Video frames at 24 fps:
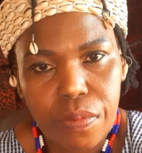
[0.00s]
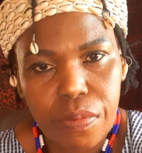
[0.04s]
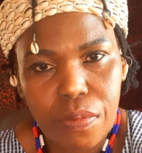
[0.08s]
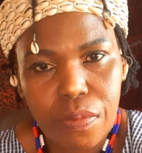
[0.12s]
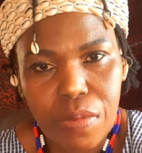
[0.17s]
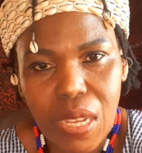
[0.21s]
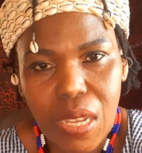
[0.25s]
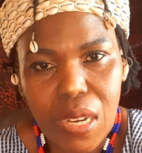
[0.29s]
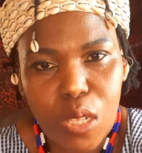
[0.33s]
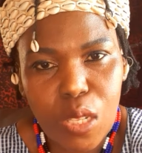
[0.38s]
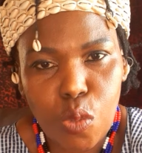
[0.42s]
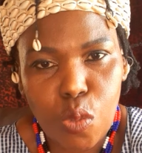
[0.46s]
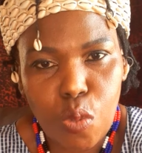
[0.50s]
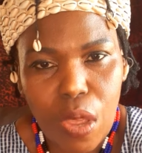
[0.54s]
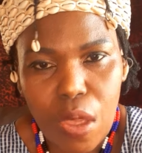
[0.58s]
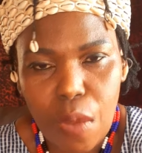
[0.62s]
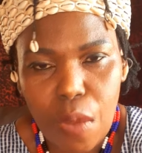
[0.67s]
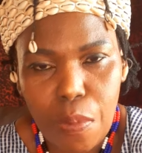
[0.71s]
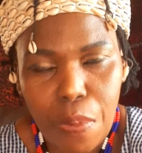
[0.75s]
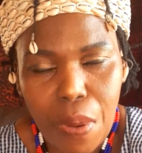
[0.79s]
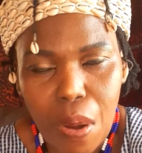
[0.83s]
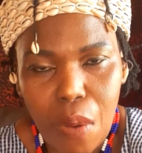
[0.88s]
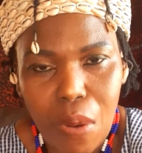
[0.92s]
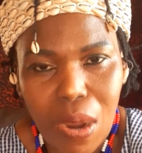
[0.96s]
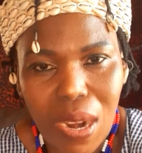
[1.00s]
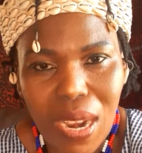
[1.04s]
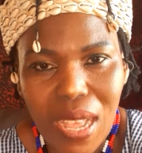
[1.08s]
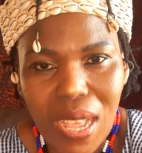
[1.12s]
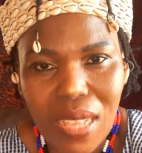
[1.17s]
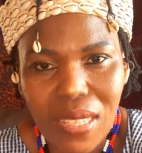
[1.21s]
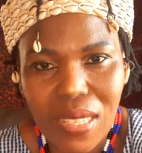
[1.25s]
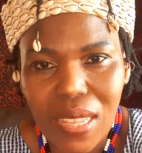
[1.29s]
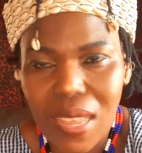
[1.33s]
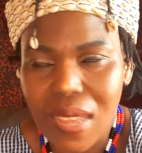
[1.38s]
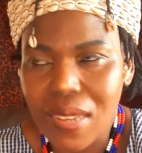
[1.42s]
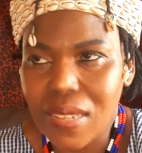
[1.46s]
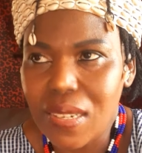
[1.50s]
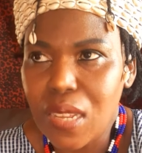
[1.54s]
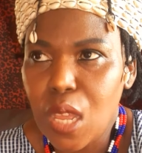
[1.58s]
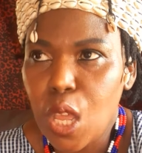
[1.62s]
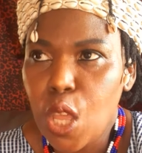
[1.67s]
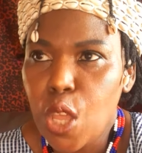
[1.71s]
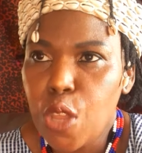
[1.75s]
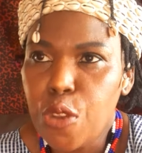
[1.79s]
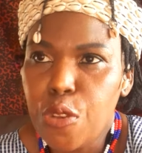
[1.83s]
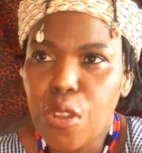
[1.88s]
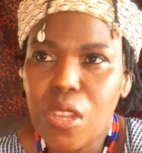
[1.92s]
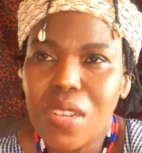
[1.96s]
That is where your power lies. And
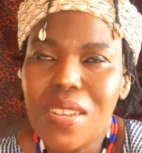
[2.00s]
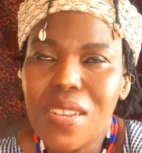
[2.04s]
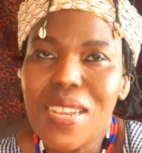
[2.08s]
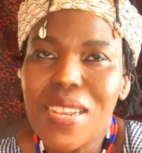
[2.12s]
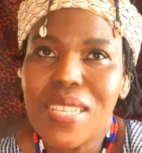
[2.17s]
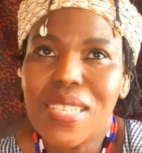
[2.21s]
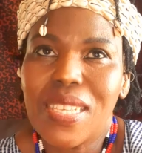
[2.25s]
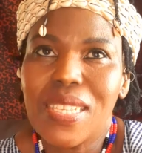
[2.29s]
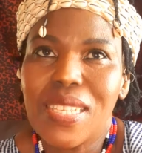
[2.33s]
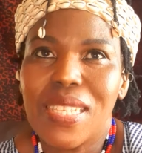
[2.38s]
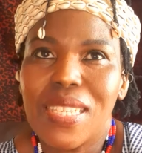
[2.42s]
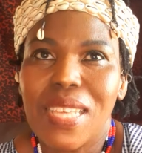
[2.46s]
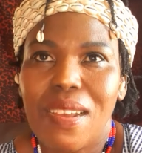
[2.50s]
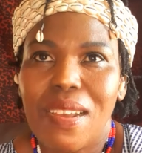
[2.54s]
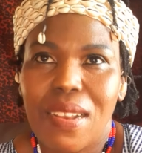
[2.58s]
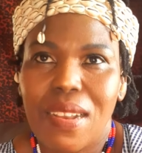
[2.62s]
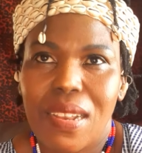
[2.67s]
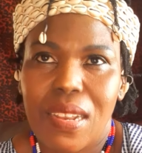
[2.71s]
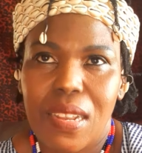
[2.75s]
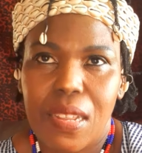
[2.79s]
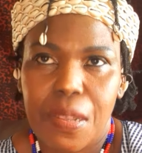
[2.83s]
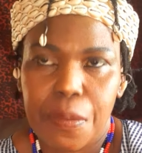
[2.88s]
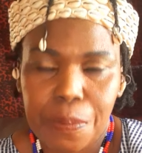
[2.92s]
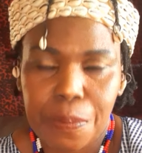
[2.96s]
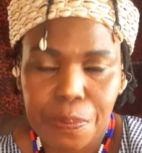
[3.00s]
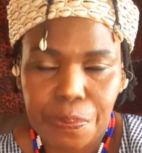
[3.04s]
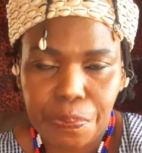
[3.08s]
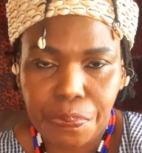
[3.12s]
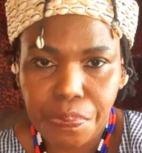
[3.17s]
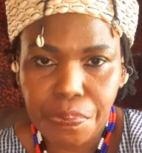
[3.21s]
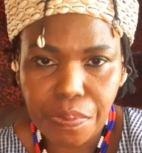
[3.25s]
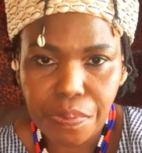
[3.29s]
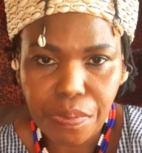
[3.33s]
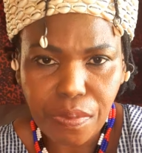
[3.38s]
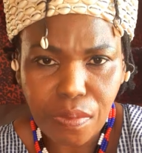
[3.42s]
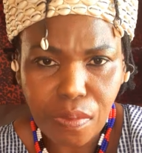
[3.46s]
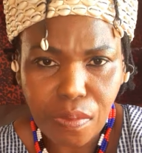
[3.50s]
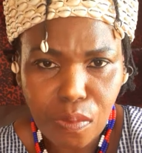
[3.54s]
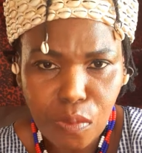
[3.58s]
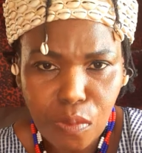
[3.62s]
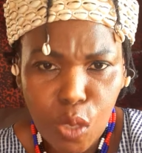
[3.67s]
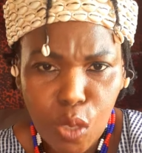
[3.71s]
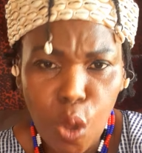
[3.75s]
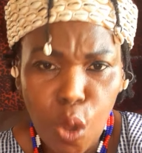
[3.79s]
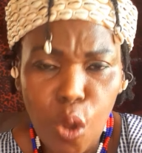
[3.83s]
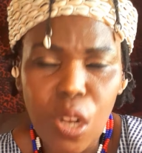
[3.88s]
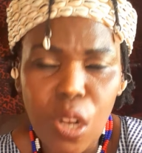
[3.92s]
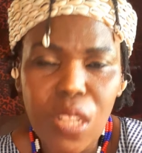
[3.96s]
not necessarily
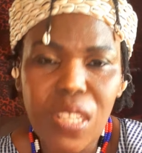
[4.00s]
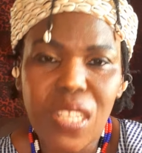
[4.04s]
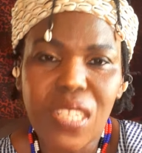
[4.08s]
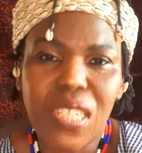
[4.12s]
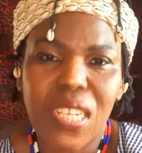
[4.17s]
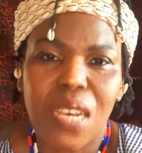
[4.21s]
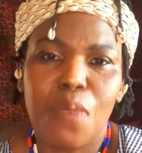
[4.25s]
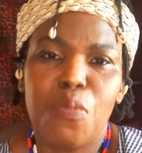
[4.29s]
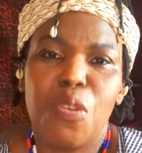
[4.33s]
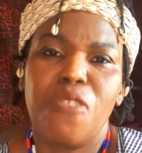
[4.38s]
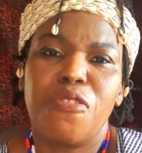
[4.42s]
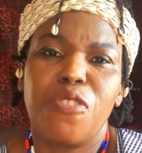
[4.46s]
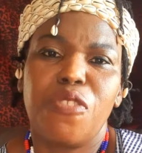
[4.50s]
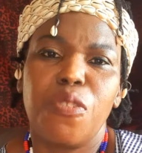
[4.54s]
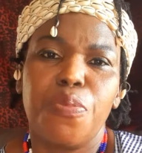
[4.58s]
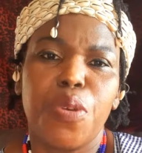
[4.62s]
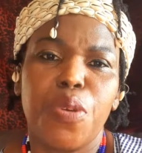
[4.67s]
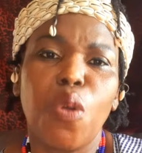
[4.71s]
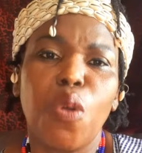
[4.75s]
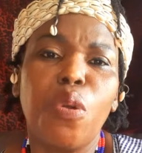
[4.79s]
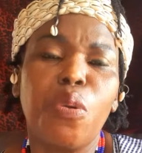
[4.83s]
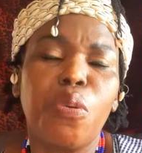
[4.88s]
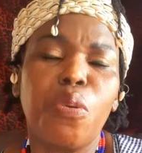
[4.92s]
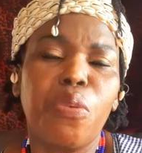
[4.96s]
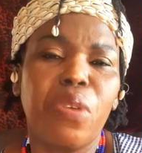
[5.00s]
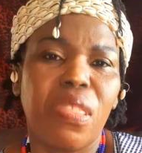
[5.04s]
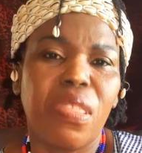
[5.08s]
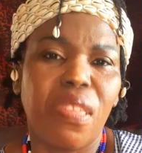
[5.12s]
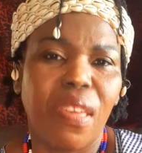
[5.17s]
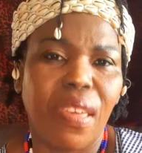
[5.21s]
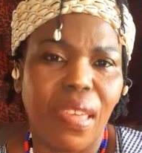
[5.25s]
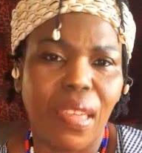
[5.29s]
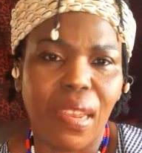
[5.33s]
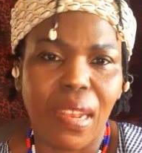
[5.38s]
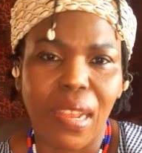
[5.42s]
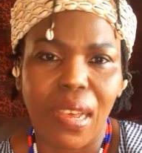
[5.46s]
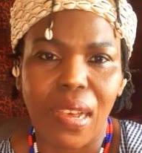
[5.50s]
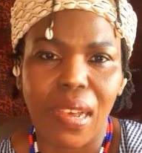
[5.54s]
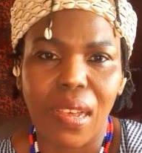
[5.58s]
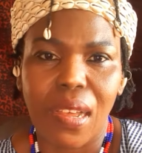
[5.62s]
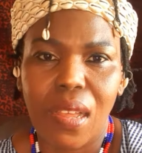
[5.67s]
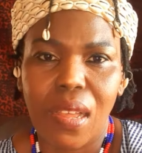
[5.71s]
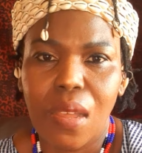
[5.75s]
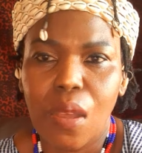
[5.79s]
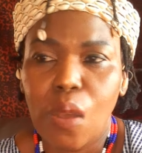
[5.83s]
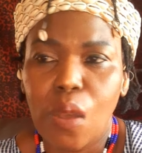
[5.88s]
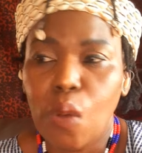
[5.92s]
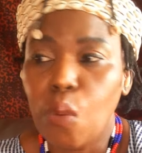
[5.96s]
all the time you have to be going with a healer,
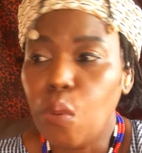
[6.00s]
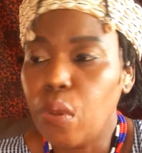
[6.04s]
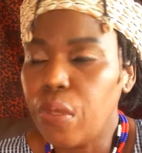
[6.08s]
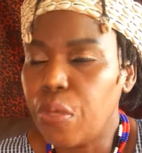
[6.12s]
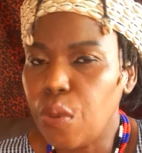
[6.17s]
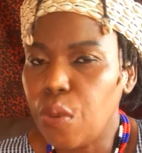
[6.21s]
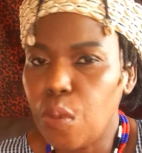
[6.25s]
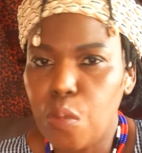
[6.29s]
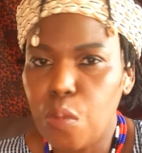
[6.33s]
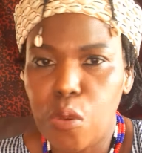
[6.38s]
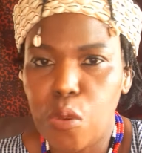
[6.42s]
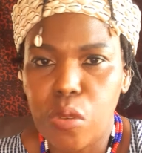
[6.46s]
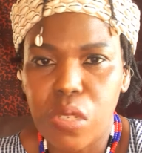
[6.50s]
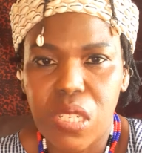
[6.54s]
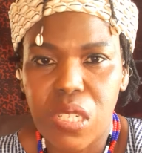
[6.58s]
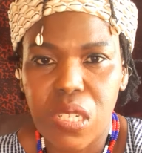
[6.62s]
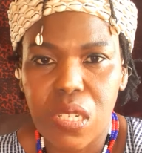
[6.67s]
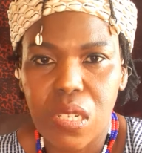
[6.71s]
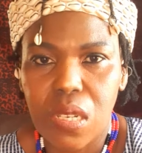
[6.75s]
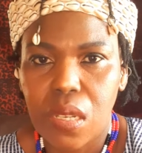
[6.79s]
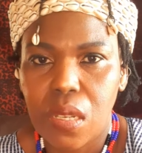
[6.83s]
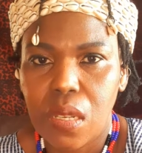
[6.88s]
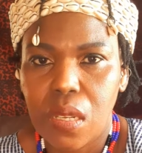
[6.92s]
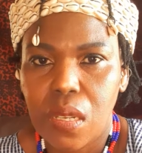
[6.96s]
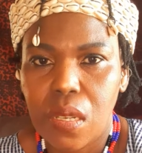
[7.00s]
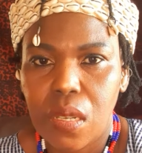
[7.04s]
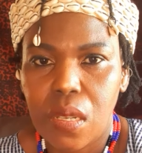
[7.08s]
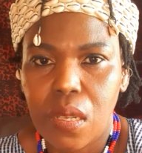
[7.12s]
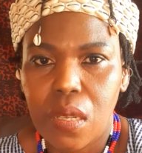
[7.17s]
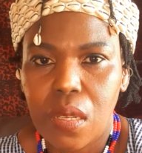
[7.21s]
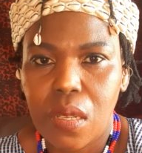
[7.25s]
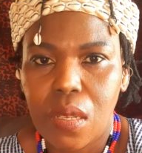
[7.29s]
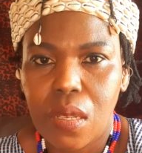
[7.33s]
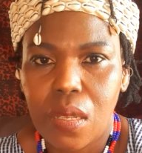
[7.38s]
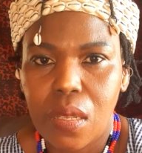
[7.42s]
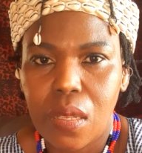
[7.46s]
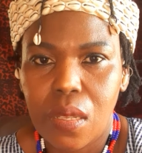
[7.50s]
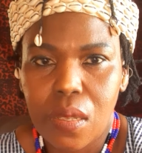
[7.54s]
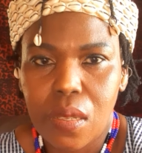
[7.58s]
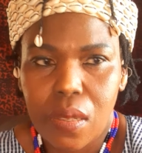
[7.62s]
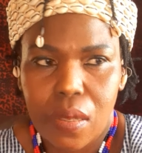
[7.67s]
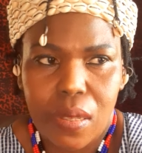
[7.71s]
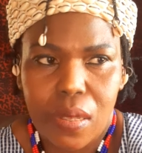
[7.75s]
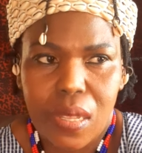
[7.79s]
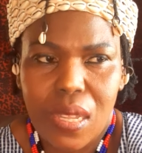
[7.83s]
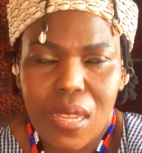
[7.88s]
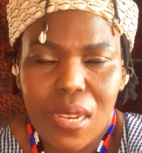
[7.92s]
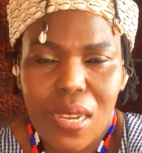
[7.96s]
with umuti.
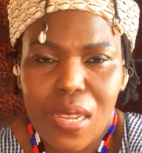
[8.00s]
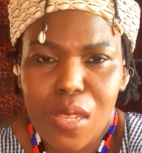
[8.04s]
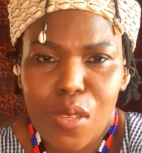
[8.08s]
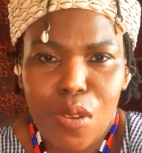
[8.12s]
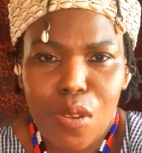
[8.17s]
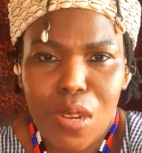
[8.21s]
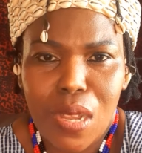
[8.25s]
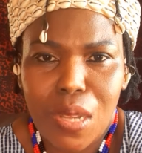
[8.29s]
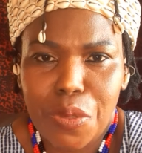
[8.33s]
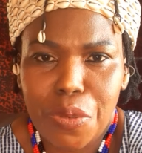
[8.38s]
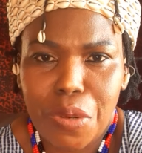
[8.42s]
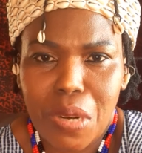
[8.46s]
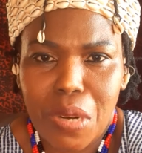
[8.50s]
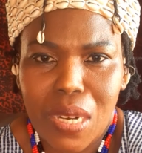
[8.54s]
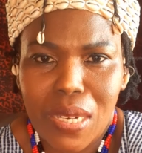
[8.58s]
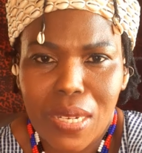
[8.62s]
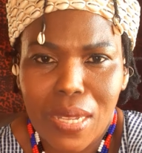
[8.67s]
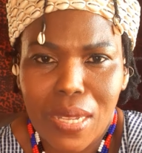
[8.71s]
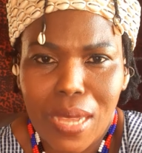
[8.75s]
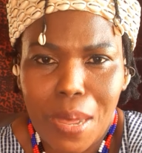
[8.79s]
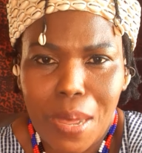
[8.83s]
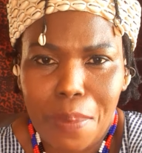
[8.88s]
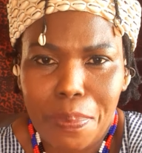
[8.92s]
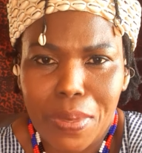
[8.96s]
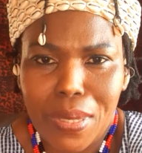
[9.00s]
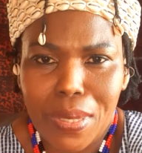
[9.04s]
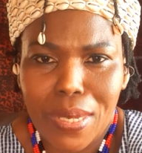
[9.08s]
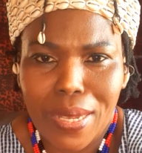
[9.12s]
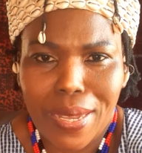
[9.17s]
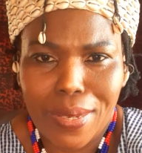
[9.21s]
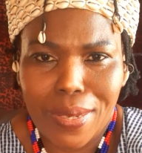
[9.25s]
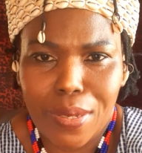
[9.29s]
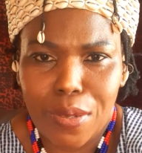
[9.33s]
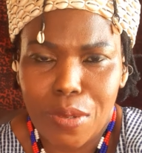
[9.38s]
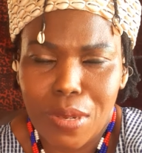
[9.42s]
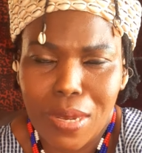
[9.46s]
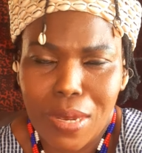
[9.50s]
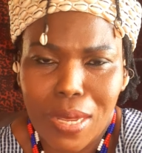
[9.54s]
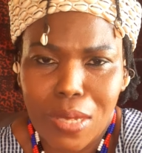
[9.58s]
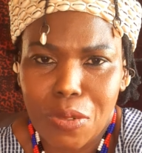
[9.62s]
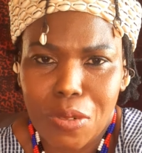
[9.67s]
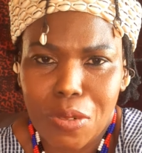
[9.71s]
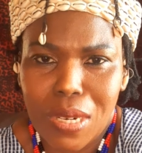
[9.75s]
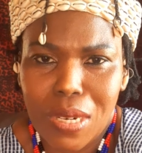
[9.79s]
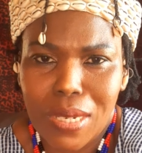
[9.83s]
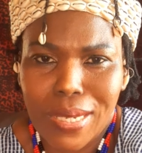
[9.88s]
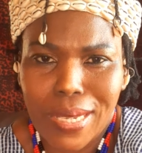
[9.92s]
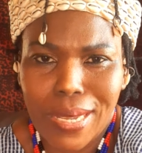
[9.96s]
It is your natural habitat, your
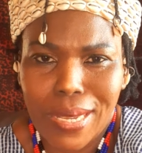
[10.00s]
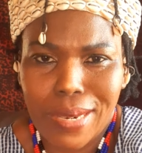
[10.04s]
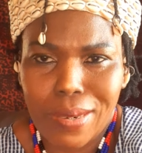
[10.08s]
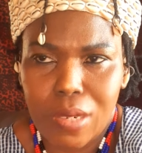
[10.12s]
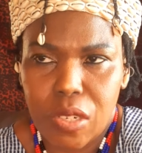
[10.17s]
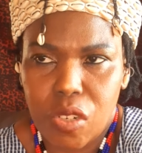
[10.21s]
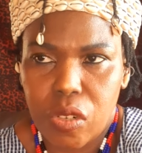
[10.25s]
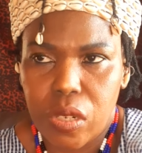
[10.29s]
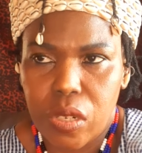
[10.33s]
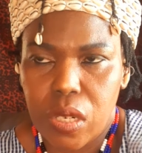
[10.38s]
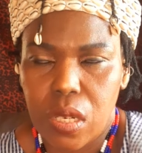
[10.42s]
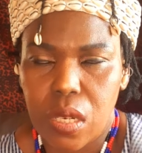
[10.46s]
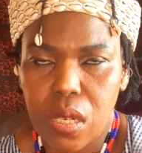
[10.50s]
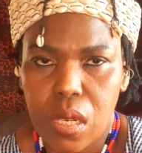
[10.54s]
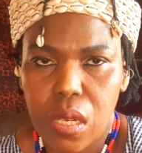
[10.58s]
natural territory.